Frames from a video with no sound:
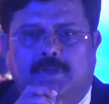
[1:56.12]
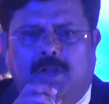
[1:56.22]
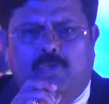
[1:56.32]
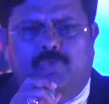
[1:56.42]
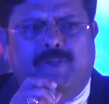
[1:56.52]

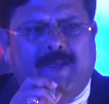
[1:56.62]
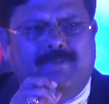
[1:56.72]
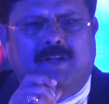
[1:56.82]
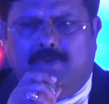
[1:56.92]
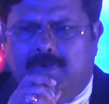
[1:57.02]
now we
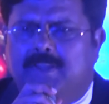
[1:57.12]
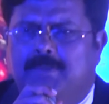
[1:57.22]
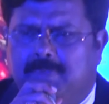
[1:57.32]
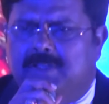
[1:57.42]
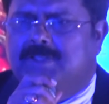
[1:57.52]
have covered the
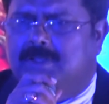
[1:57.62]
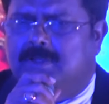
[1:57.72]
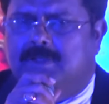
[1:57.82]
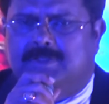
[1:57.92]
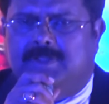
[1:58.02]
major
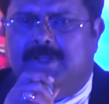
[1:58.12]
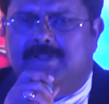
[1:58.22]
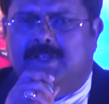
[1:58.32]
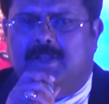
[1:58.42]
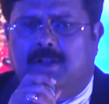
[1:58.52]
uh, states
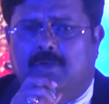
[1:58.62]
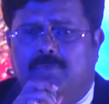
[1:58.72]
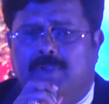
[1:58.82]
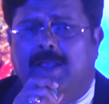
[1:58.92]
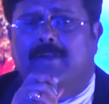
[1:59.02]
and now
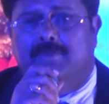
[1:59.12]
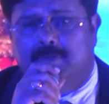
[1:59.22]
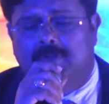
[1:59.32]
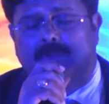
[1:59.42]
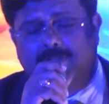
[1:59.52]
we have
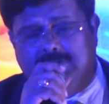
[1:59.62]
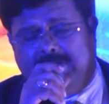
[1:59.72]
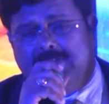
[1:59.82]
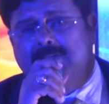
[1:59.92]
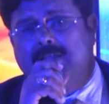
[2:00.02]

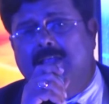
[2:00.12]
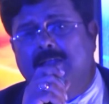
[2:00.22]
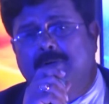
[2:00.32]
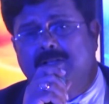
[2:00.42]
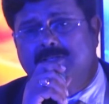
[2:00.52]
states like
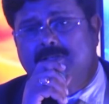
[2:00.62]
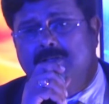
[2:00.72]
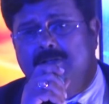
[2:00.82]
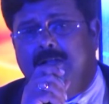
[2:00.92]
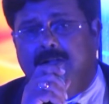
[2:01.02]
himachal
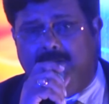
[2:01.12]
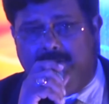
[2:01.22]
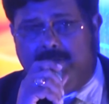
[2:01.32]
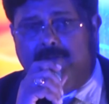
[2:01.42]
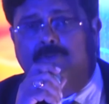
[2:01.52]
and
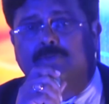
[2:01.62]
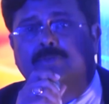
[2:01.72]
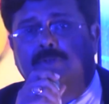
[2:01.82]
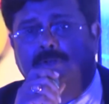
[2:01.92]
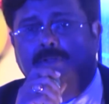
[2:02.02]
you know
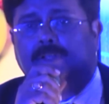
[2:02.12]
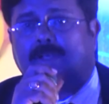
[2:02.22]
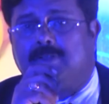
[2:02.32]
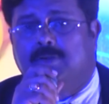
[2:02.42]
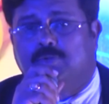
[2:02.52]
the other